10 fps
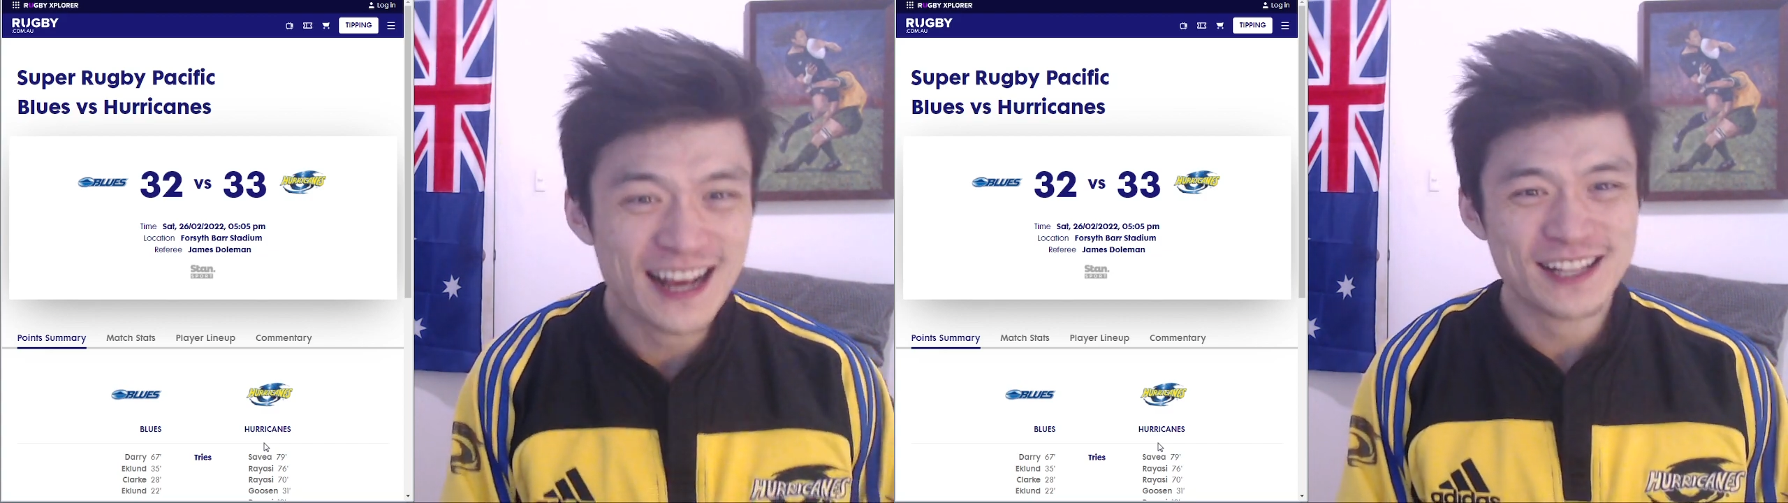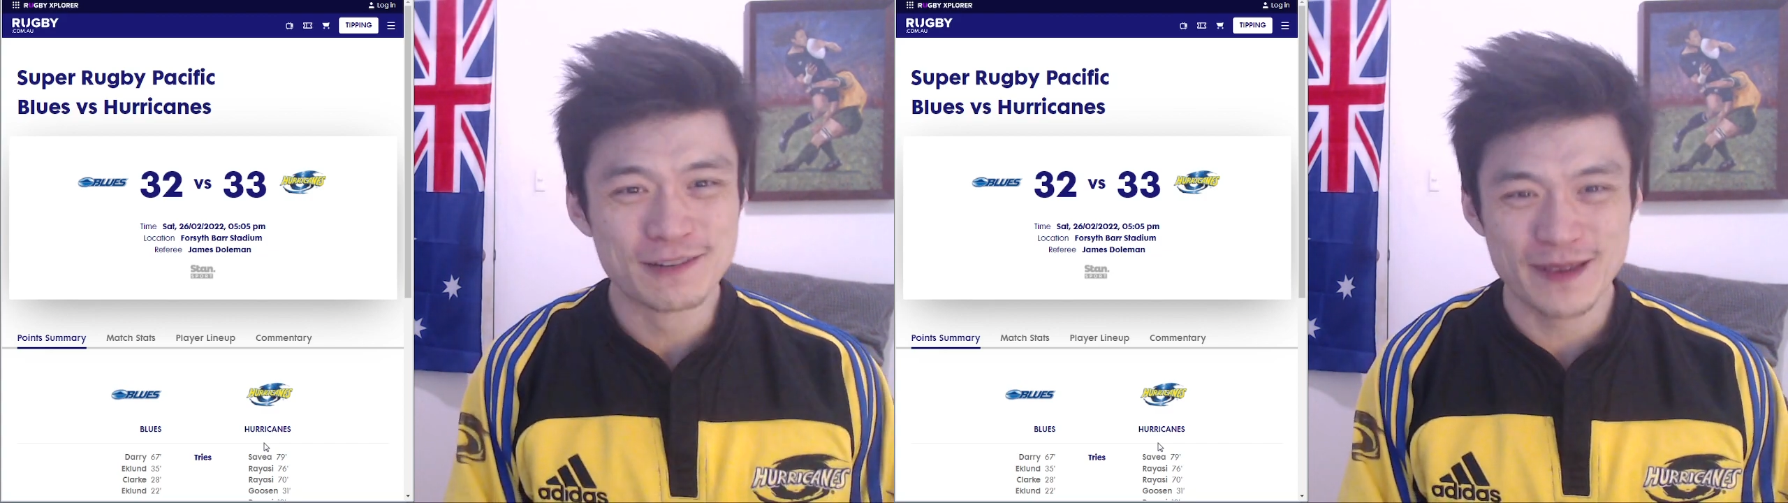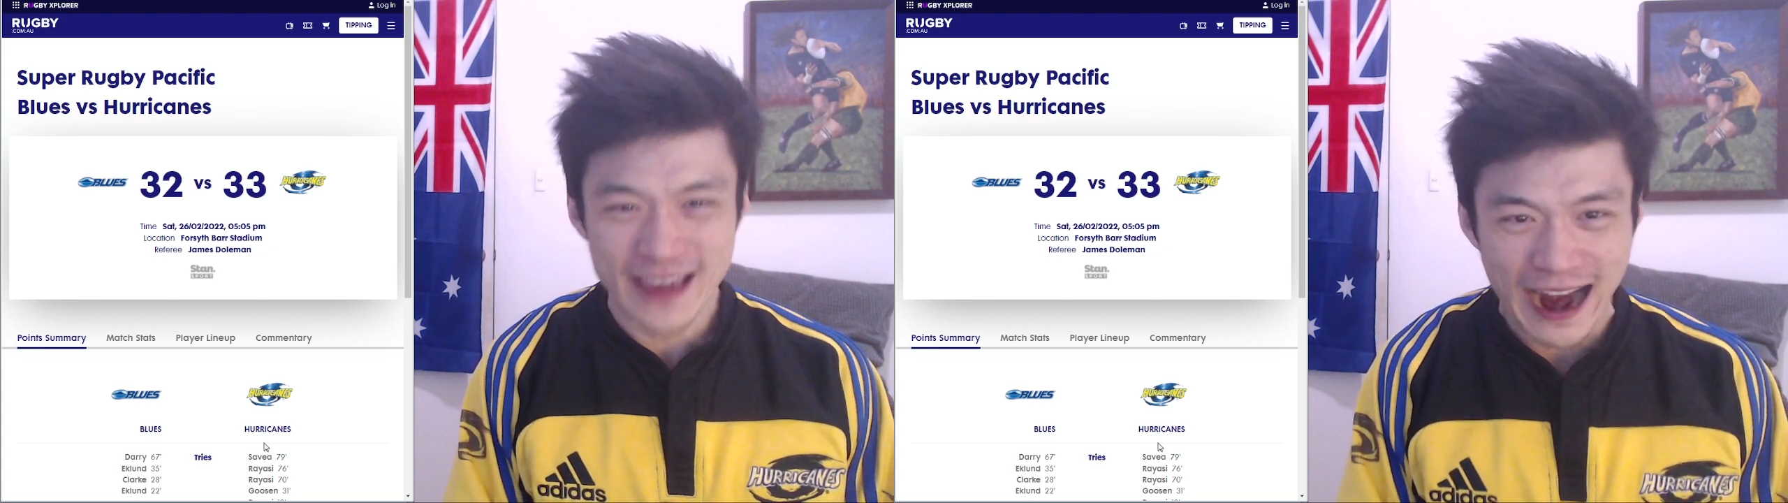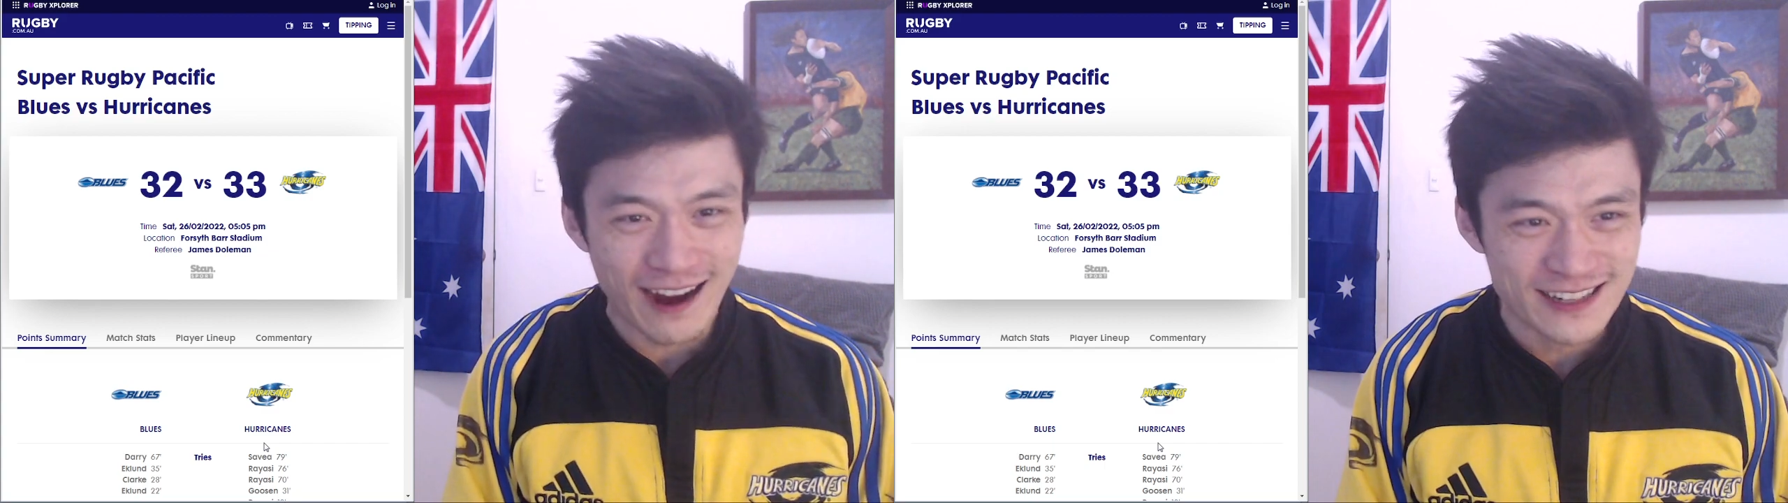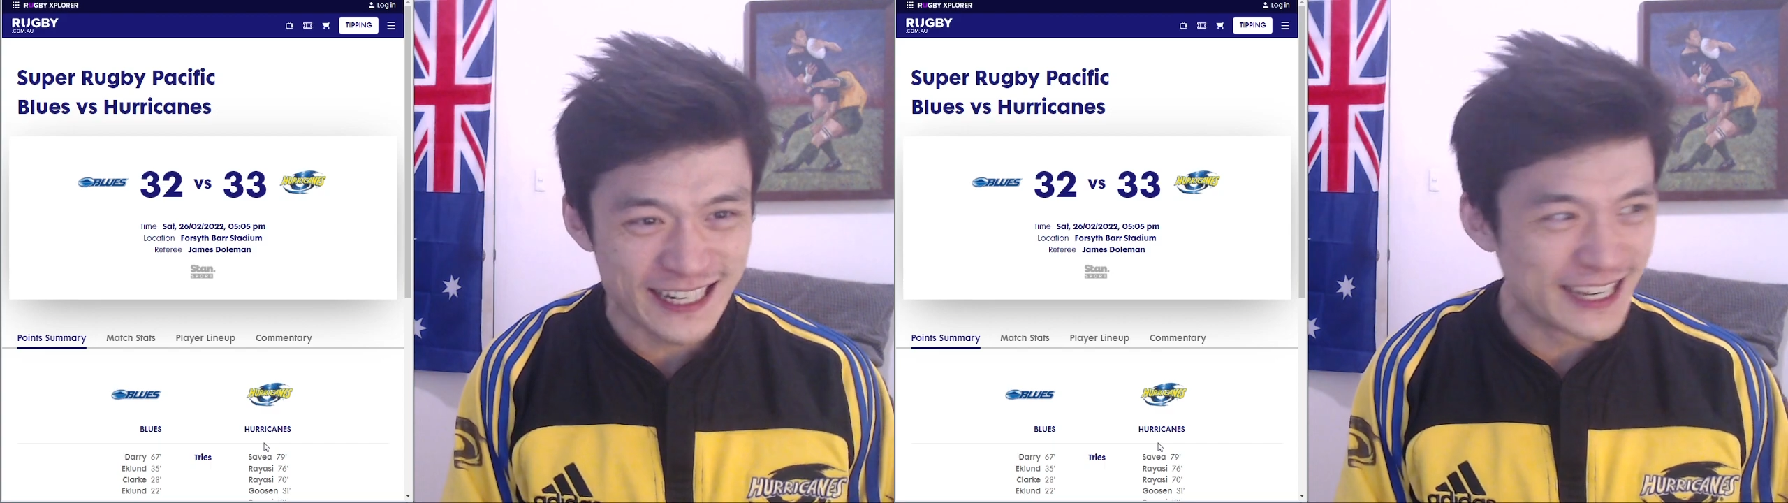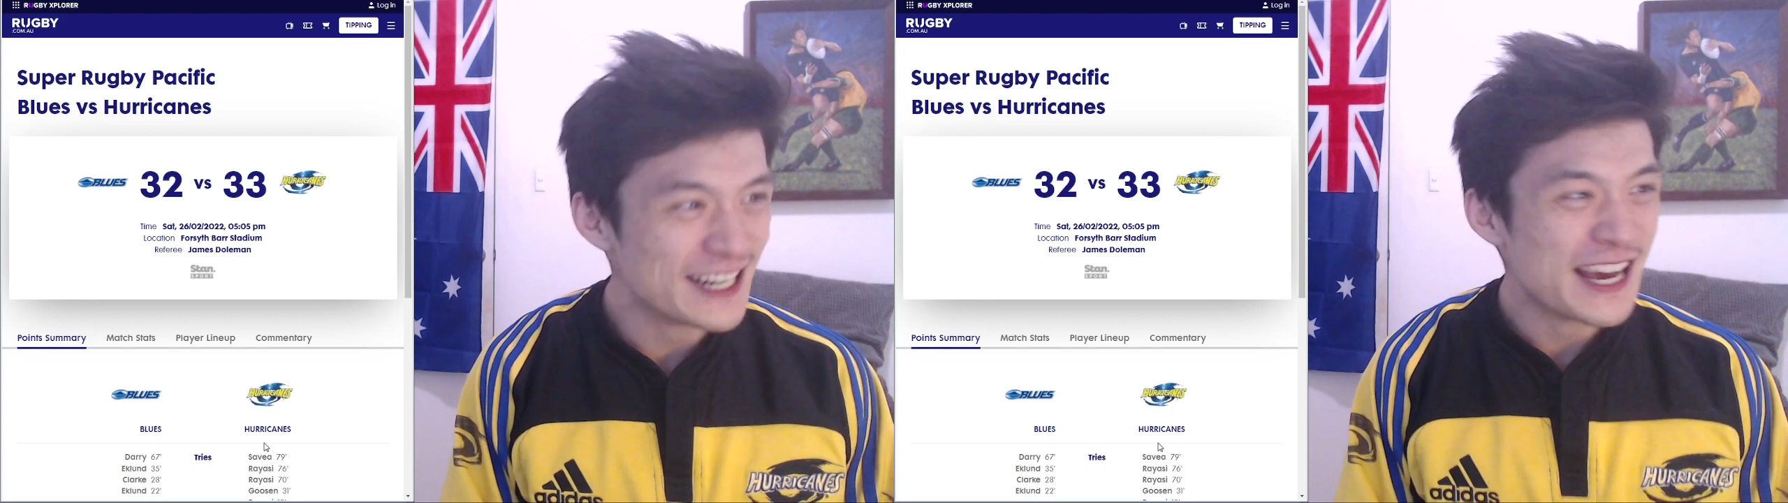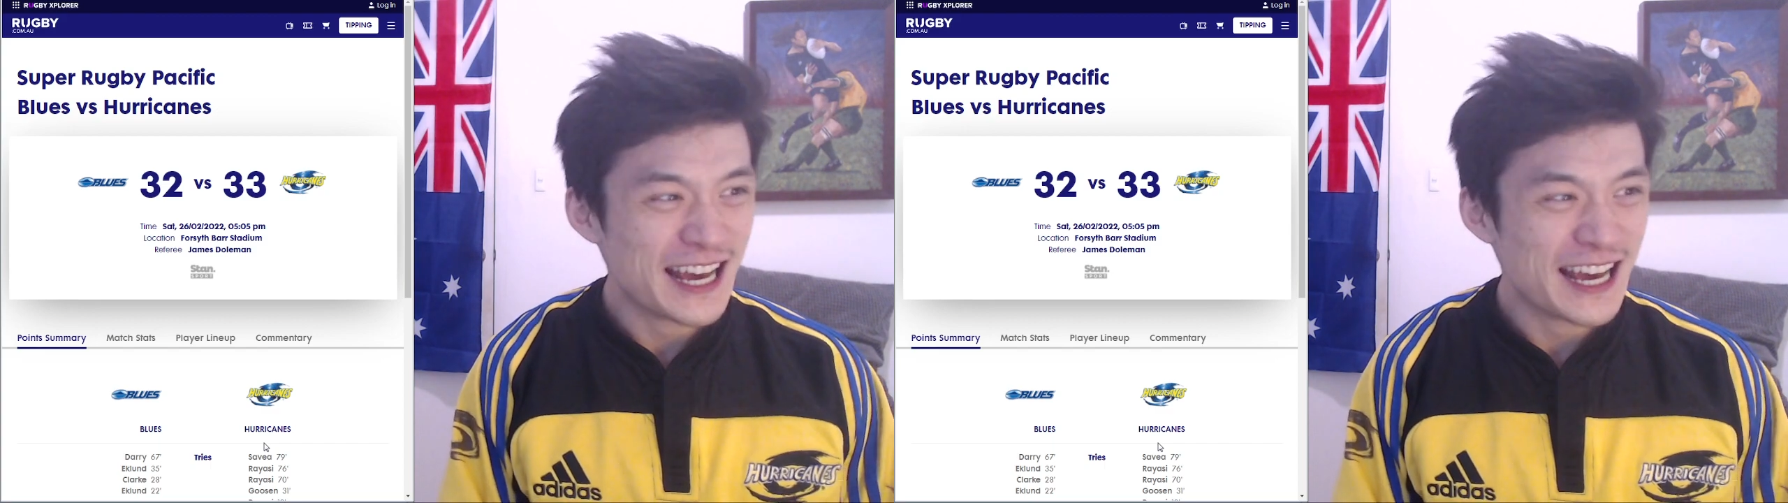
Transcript: to be guaranteed.